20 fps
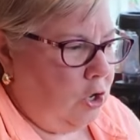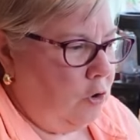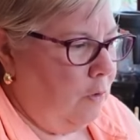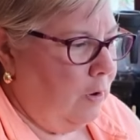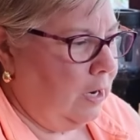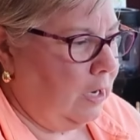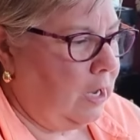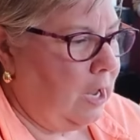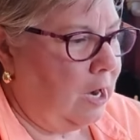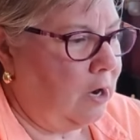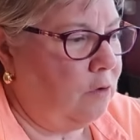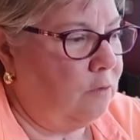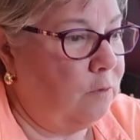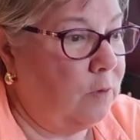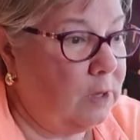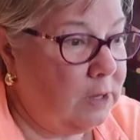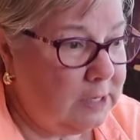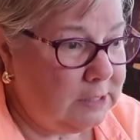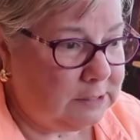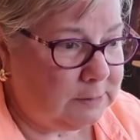you want to cut it
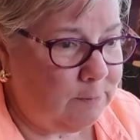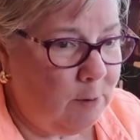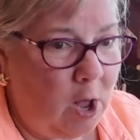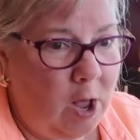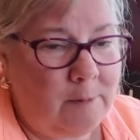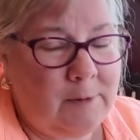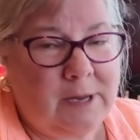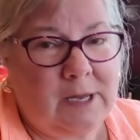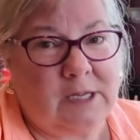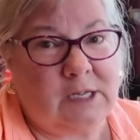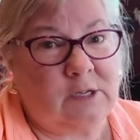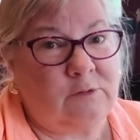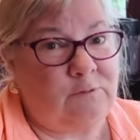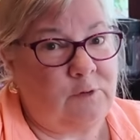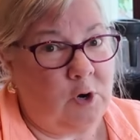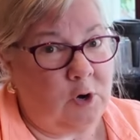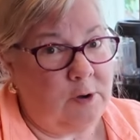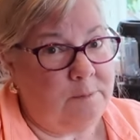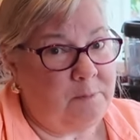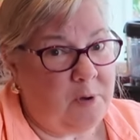really small because it's
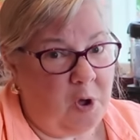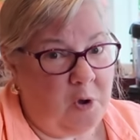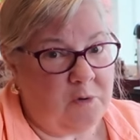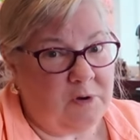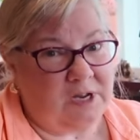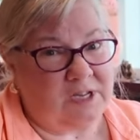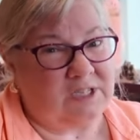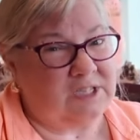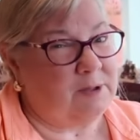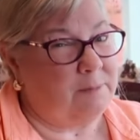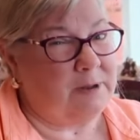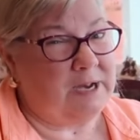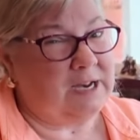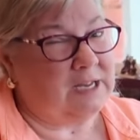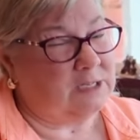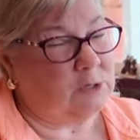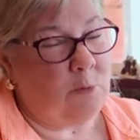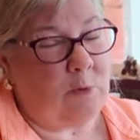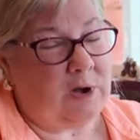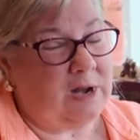very potent and somebody
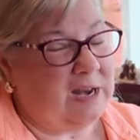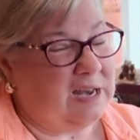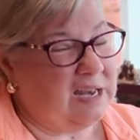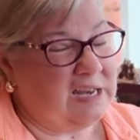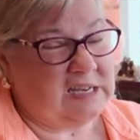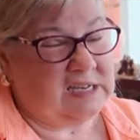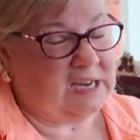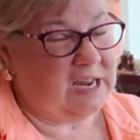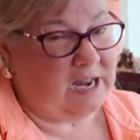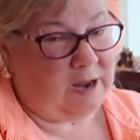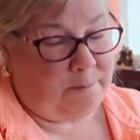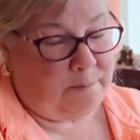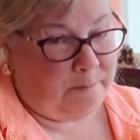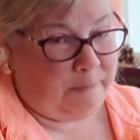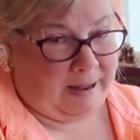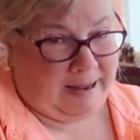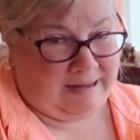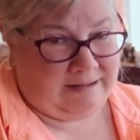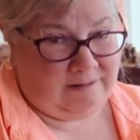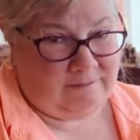doesn't want to take a
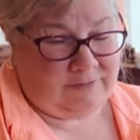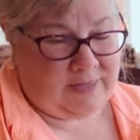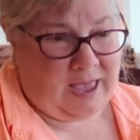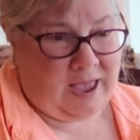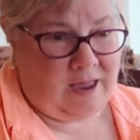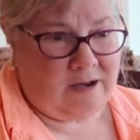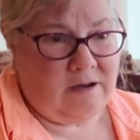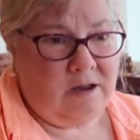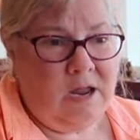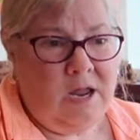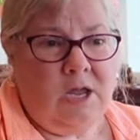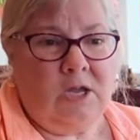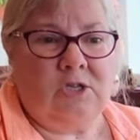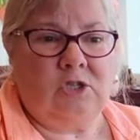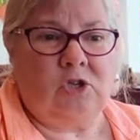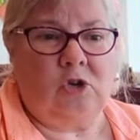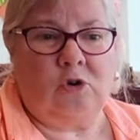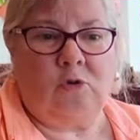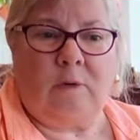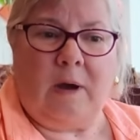bite of that.
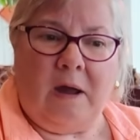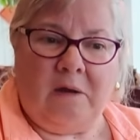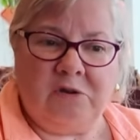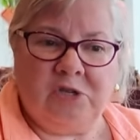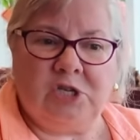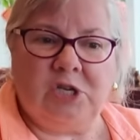So ground